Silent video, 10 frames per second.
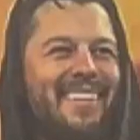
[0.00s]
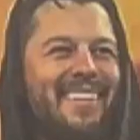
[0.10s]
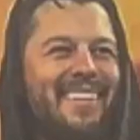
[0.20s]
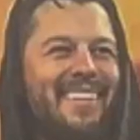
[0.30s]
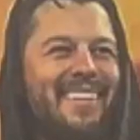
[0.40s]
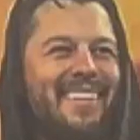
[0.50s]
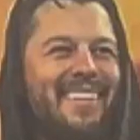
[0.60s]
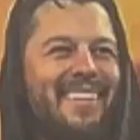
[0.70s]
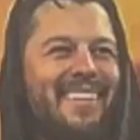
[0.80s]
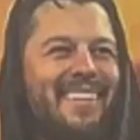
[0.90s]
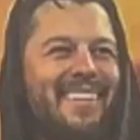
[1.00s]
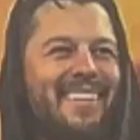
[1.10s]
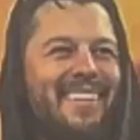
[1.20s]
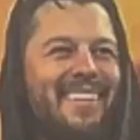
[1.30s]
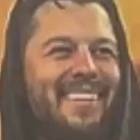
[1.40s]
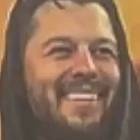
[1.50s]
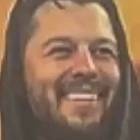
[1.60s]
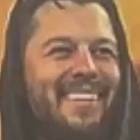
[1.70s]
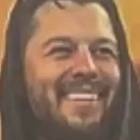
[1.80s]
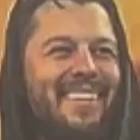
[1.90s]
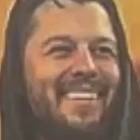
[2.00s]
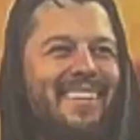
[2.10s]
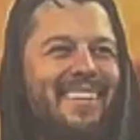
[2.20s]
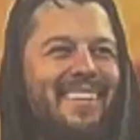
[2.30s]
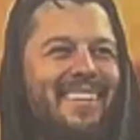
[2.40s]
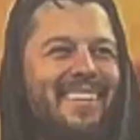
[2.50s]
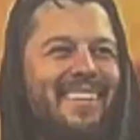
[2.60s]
This person isn't speaking.